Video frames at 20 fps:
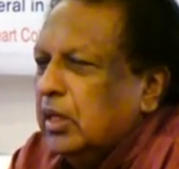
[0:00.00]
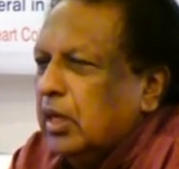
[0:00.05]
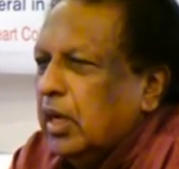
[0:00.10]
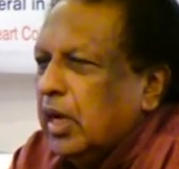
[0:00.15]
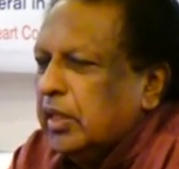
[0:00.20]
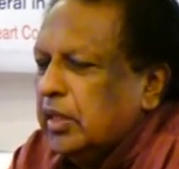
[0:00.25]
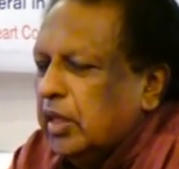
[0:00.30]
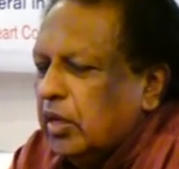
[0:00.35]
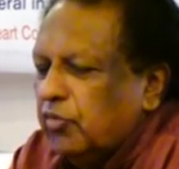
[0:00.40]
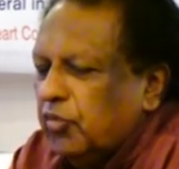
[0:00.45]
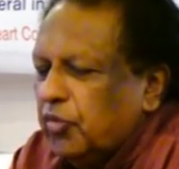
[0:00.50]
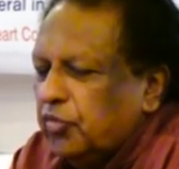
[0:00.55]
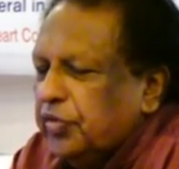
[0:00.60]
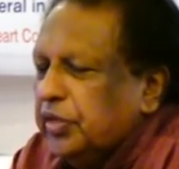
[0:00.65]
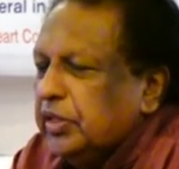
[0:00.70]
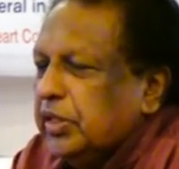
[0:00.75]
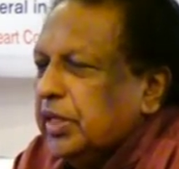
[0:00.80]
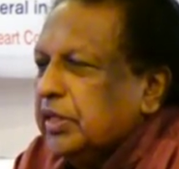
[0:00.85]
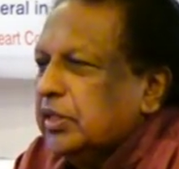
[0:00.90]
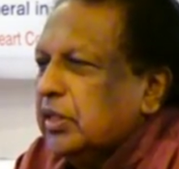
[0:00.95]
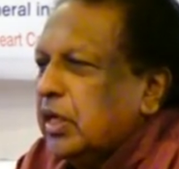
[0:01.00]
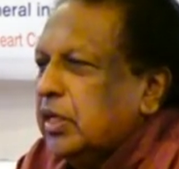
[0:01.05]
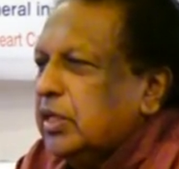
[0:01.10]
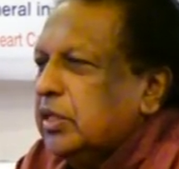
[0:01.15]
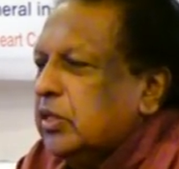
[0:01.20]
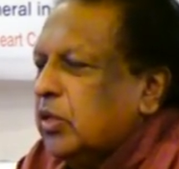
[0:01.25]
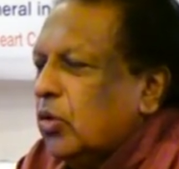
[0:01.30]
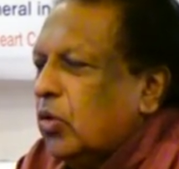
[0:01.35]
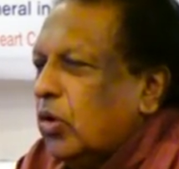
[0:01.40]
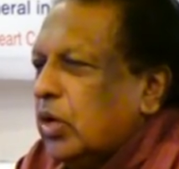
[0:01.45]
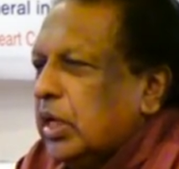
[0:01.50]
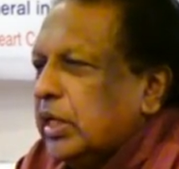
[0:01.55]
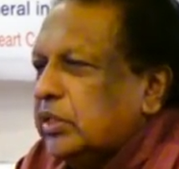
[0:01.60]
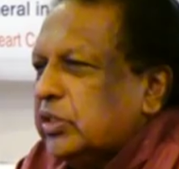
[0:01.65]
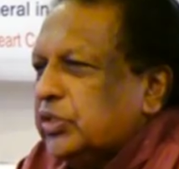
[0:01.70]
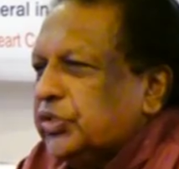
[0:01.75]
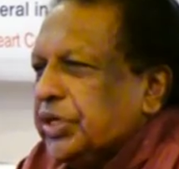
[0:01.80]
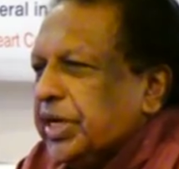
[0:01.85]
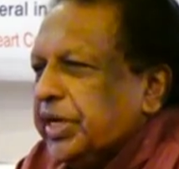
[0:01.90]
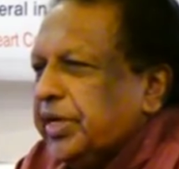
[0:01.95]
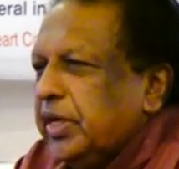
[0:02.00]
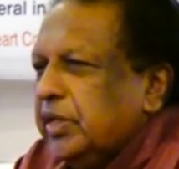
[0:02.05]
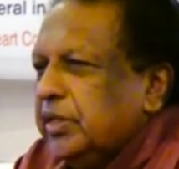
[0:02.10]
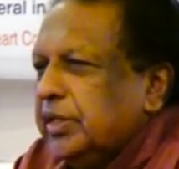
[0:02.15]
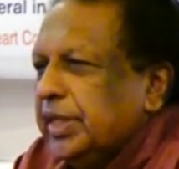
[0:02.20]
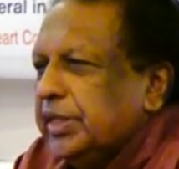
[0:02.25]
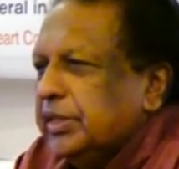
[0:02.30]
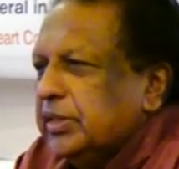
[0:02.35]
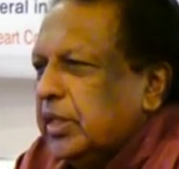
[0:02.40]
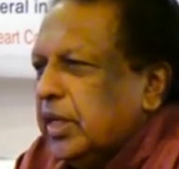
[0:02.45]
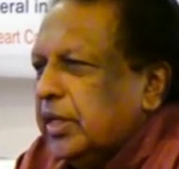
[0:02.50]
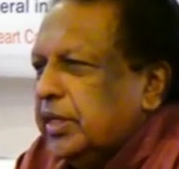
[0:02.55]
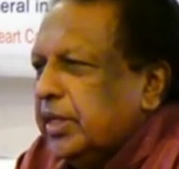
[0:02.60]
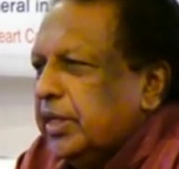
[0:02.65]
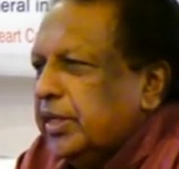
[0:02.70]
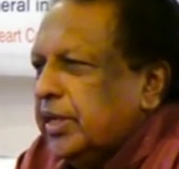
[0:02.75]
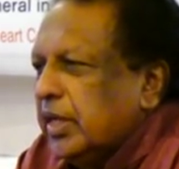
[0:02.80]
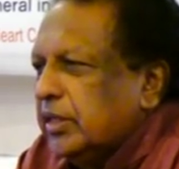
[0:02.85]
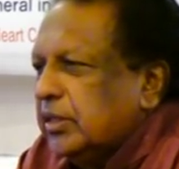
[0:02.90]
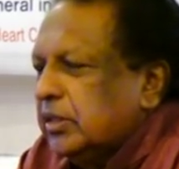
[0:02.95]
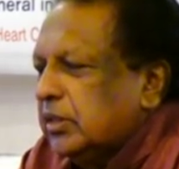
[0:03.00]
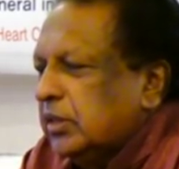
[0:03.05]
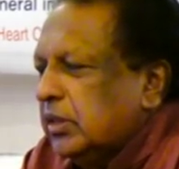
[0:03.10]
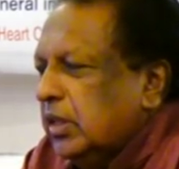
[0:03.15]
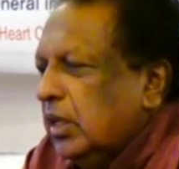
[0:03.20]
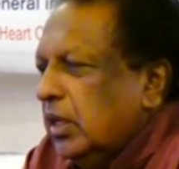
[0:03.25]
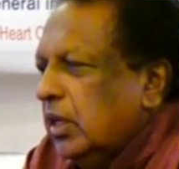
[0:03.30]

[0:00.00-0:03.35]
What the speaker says: And therefore we think that these are all earth-shaking things that he does.